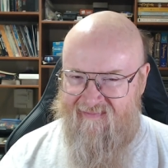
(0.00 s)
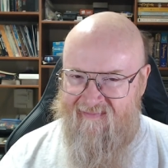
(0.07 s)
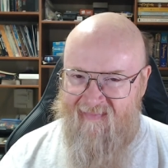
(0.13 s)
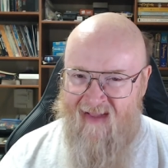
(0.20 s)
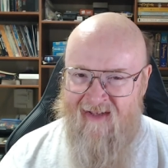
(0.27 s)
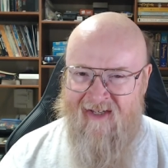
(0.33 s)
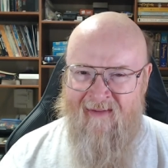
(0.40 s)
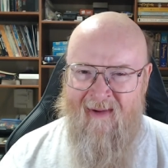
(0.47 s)

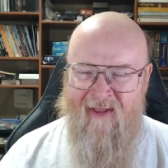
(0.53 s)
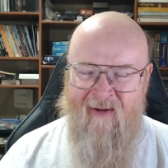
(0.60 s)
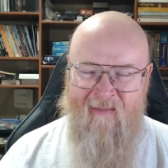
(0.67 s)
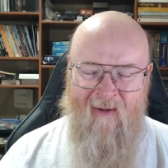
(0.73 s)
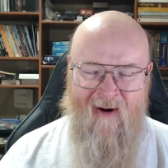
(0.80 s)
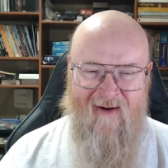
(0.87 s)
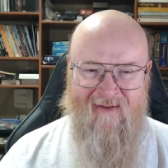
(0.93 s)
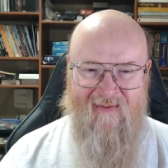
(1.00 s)
some other
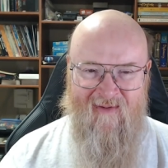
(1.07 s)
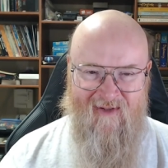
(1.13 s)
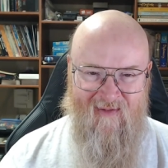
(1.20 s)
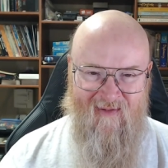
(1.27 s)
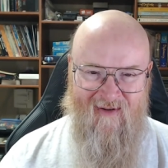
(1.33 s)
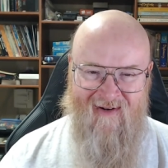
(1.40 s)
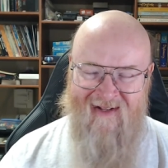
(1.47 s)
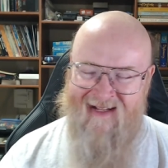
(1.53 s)
parts which
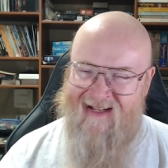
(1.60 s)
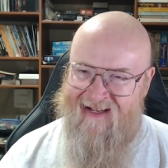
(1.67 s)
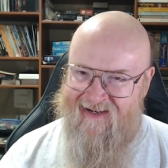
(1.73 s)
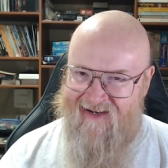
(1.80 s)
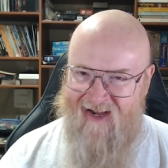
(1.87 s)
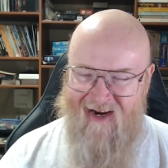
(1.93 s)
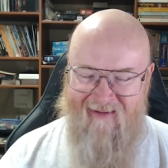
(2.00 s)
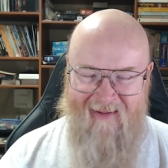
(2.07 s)
we'll
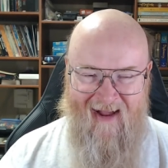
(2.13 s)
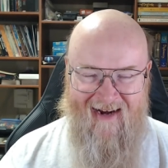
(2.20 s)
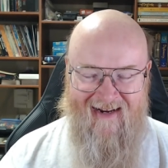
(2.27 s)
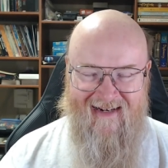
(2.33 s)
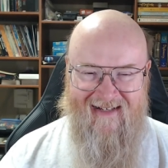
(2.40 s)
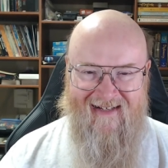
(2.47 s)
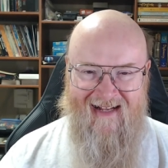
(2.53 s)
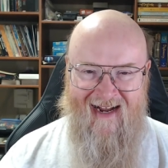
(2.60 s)
talk about in
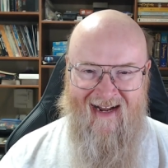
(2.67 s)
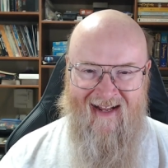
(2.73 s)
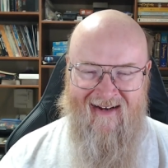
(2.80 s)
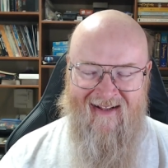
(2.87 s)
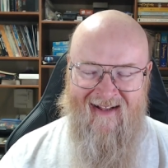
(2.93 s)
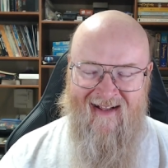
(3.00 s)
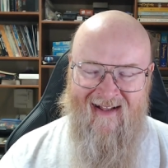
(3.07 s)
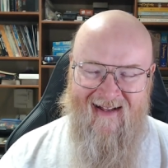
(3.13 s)
a second
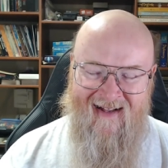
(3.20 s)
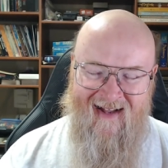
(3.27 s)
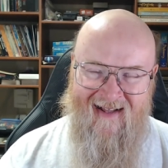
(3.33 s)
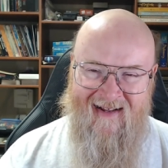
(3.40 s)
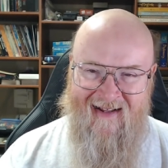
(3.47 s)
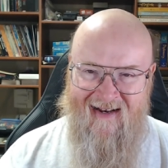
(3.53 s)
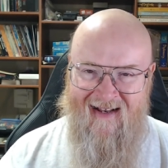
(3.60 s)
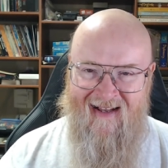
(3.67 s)
and
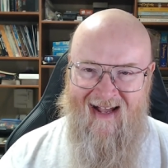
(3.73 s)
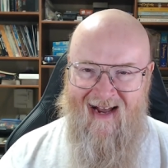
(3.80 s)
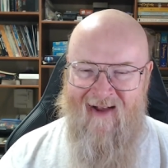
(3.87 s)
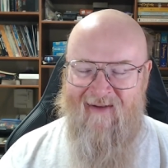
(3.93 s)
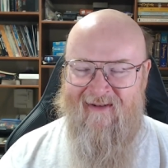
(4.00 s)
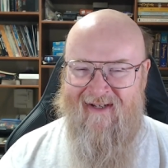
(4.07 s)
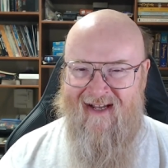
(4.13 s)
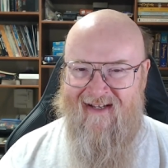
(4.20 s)
it
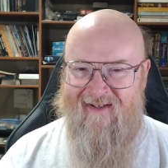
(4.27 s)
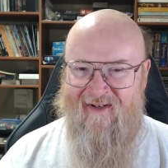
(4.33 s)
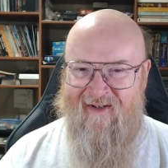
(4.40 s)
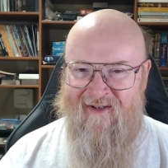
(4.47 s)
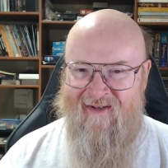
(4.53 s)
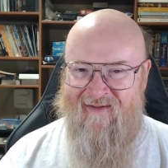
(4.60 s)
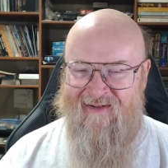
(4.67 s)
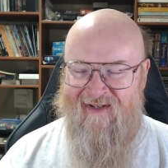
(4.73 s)
allows us
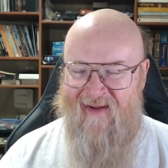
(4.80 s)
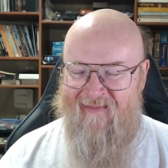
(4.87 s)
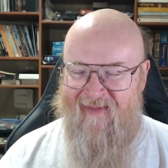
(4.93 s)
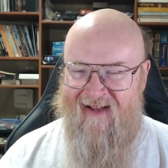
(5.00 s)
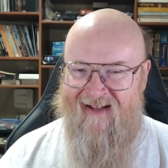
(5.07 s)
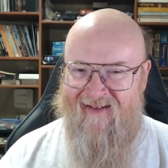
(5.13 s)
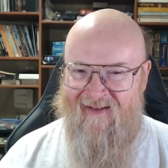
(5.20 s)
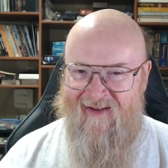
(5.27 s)
to
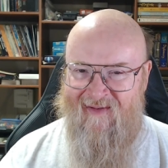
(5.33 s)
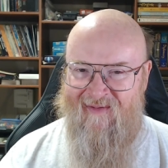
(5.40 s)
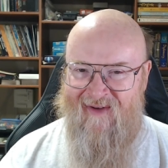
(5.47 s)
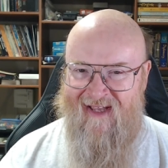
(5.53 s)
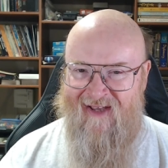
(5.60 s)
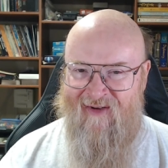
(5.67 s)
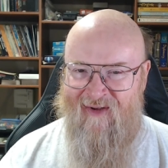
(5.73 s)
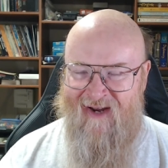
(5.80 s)
something that
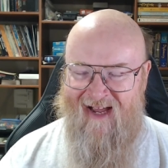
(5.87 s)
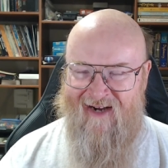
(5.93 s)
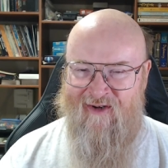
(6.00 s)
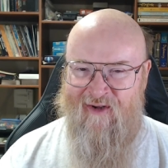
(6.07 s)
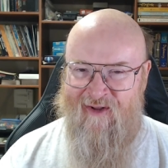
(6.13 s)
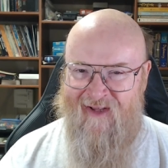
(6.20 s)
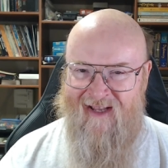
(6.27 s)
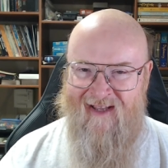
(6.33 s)
we could
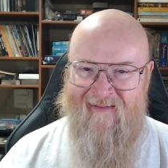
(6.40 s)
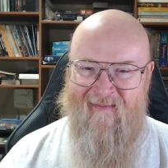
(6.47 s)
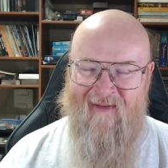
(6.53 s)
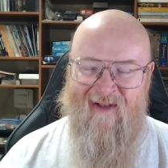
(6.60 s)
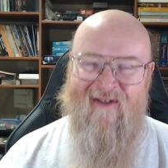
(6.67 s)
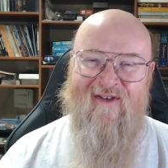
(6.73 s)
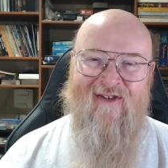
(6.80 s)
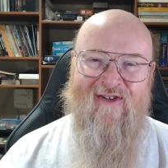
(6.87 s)
actually
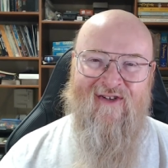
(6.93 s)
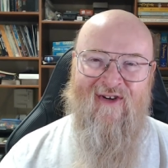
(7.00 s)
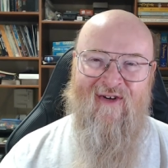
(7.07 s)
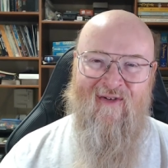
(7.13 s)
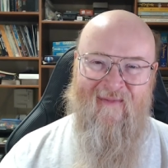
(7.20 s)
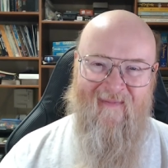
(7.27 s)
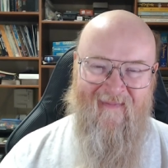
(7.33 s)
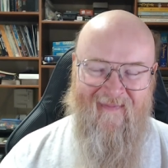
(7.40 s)
consume